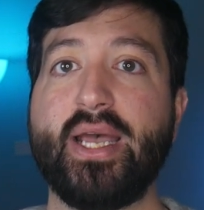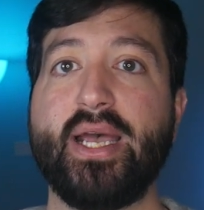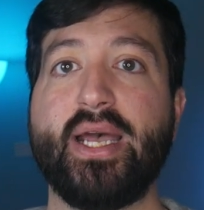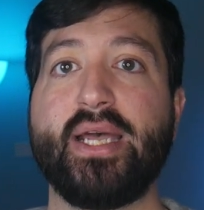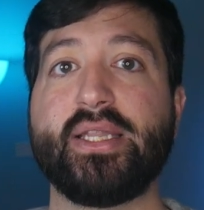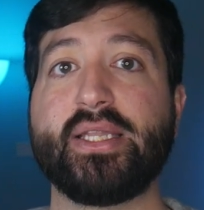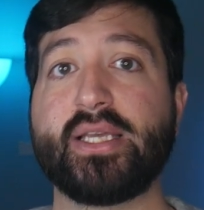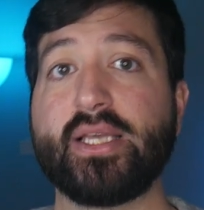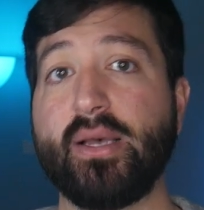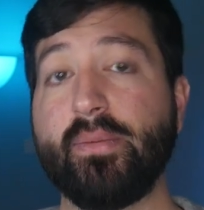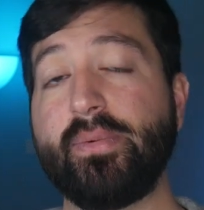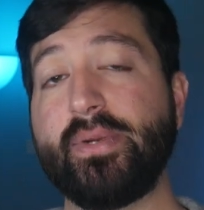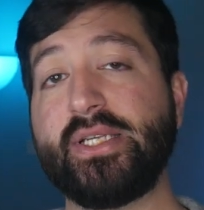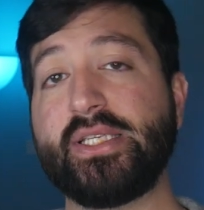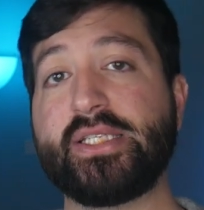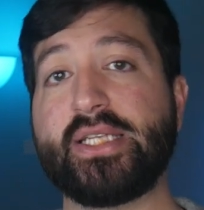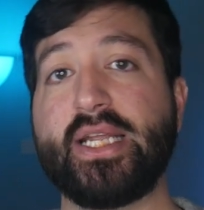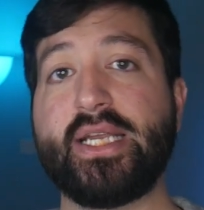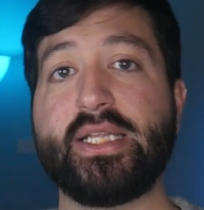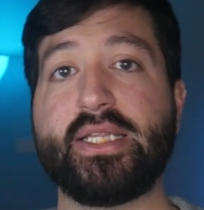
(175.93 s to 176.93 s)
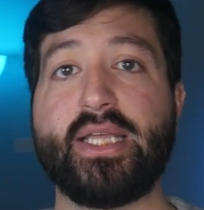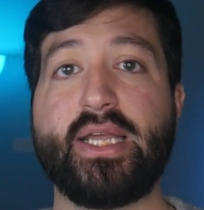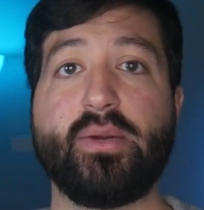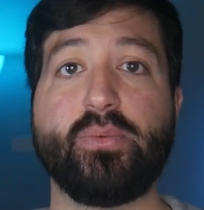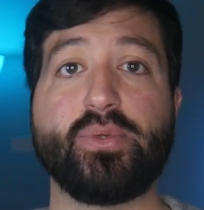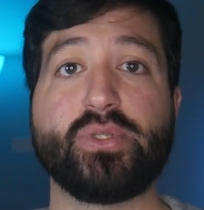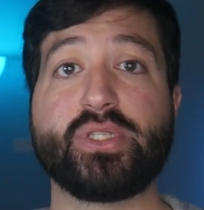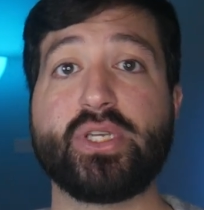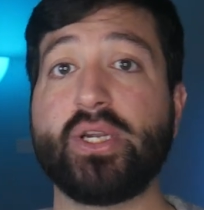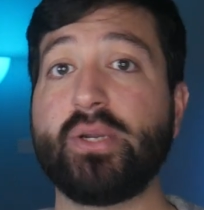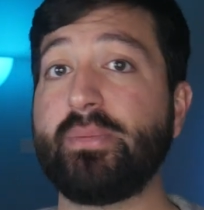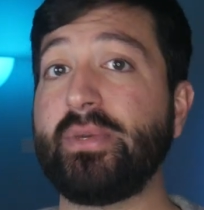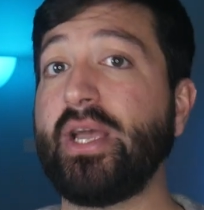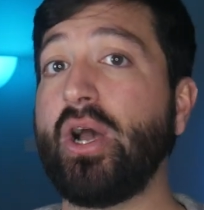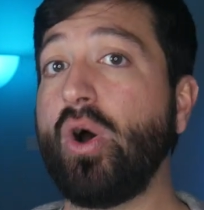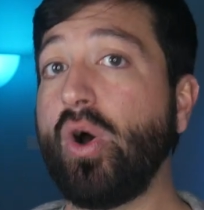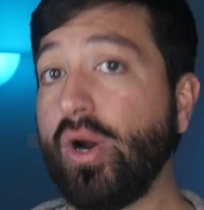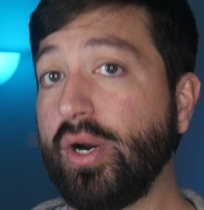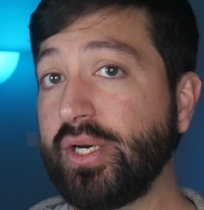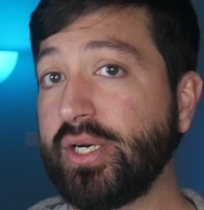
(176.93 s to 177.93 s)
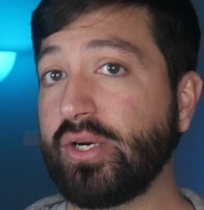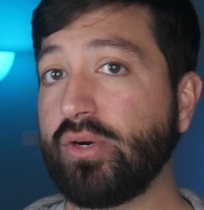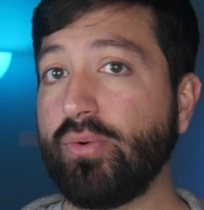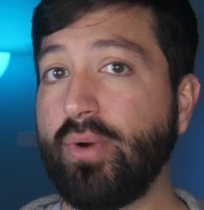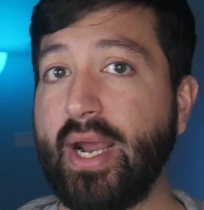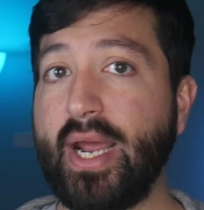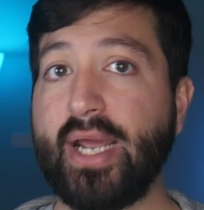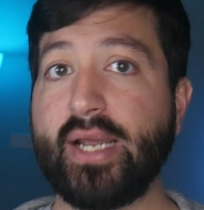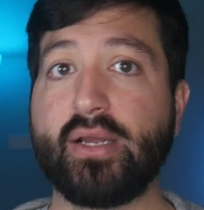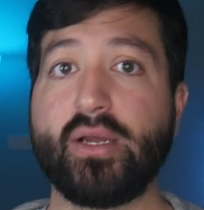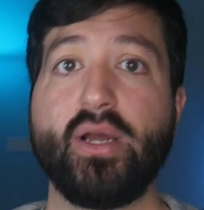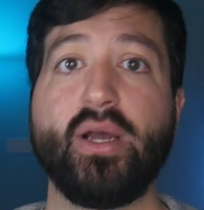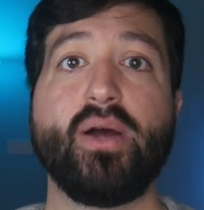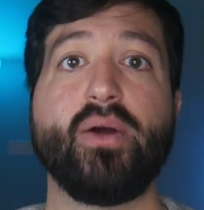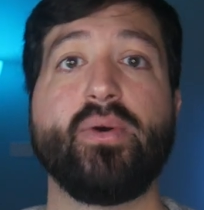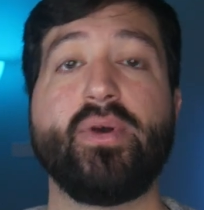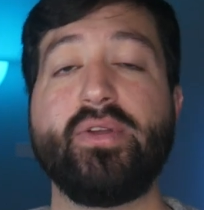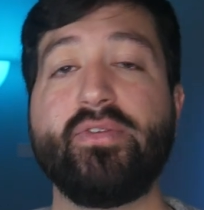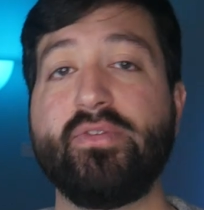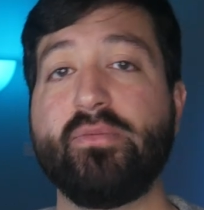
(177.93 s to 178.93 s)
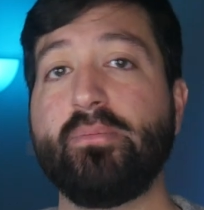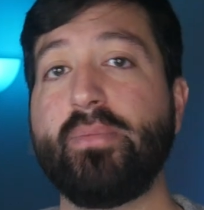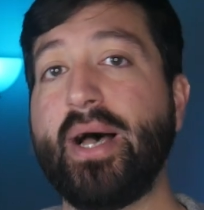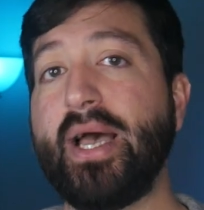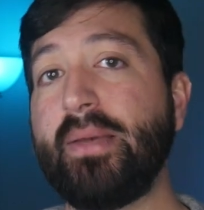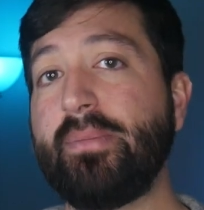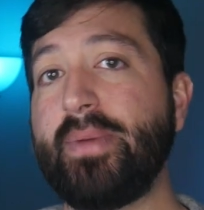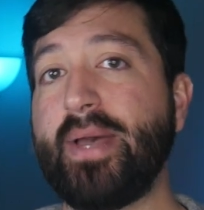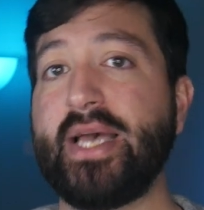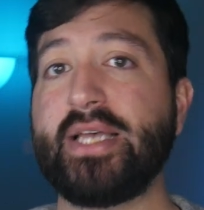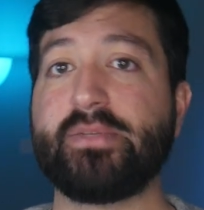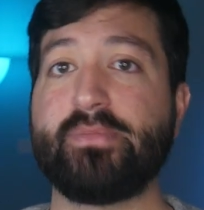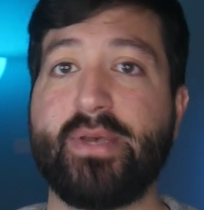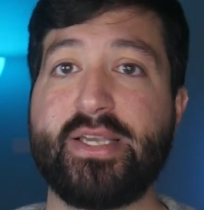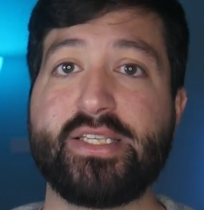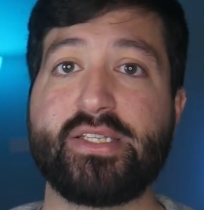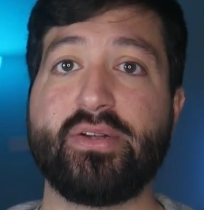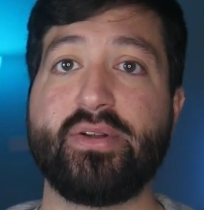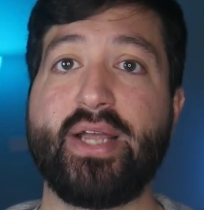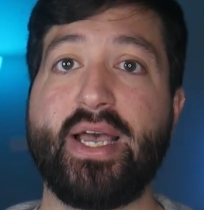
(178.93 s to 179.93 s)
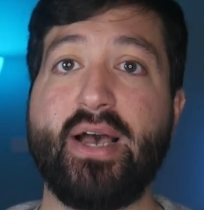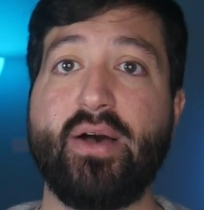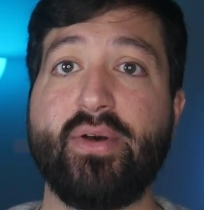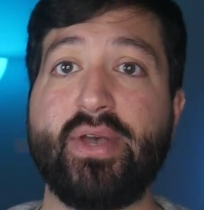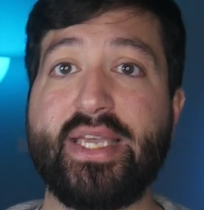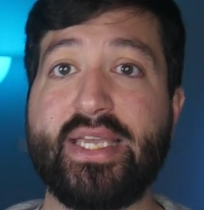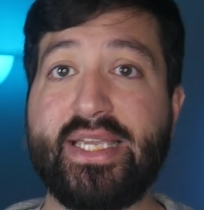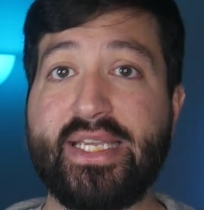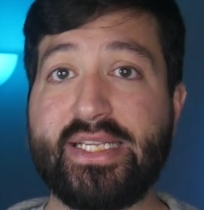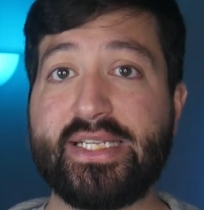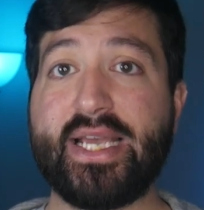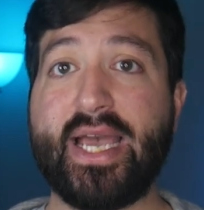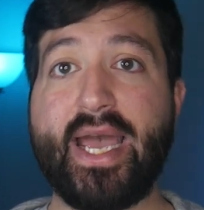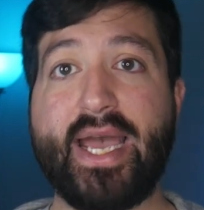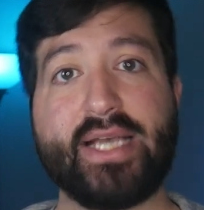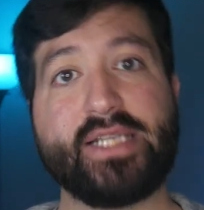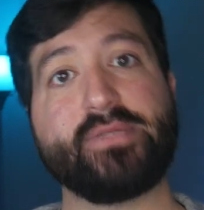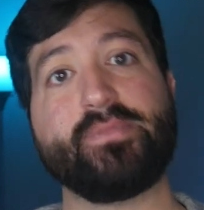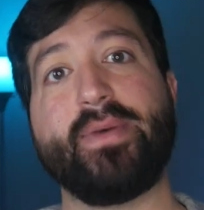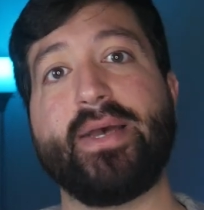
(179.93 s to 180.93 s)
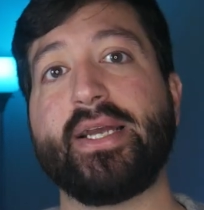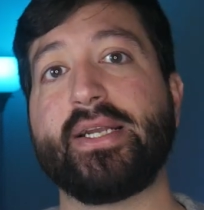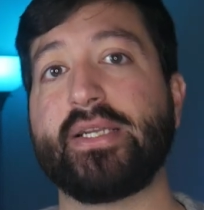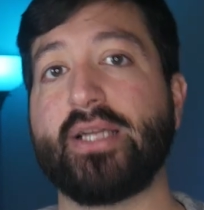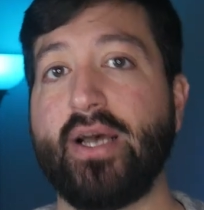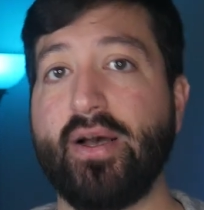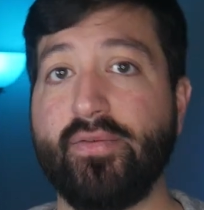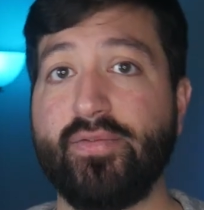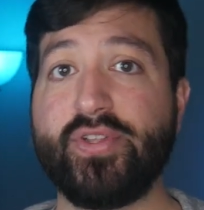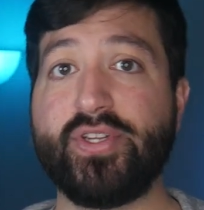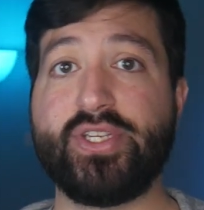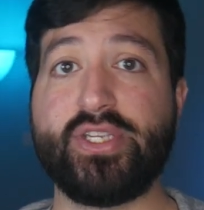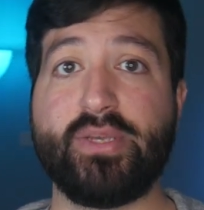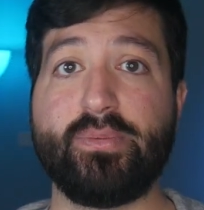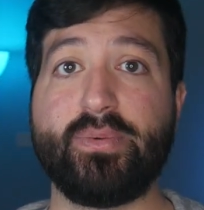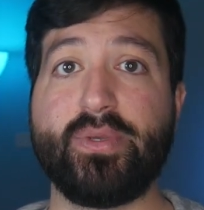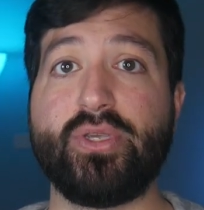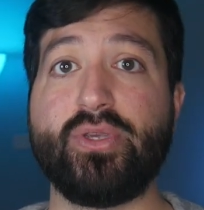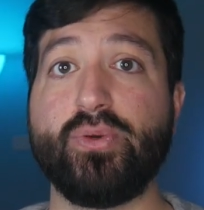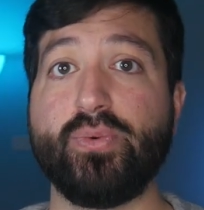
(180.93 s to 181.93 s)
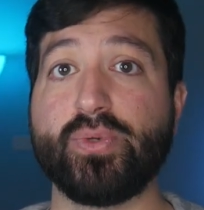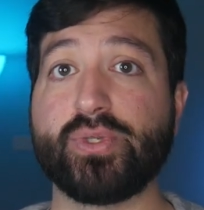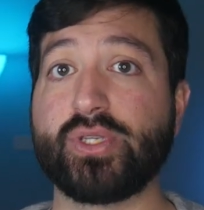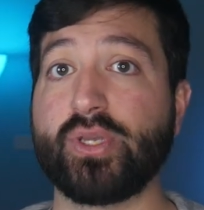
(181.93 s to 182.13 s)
and the company stated that it was going to be hard to crack or even bypass based on how each aspect of the GPU was